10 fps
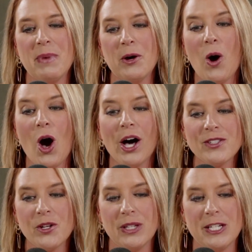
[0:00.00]
Bill
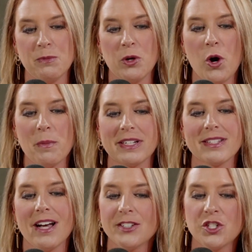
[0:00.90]
also leads
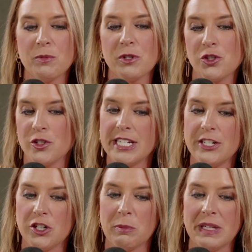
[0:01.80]
McCormick's customer
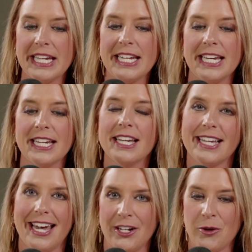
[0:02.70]
strategic planning,
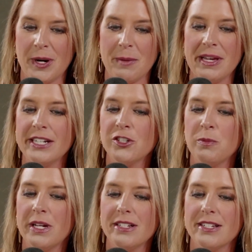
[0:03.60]
category
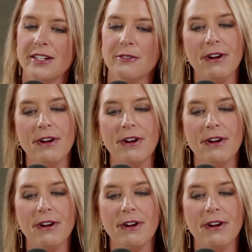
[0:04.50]
management,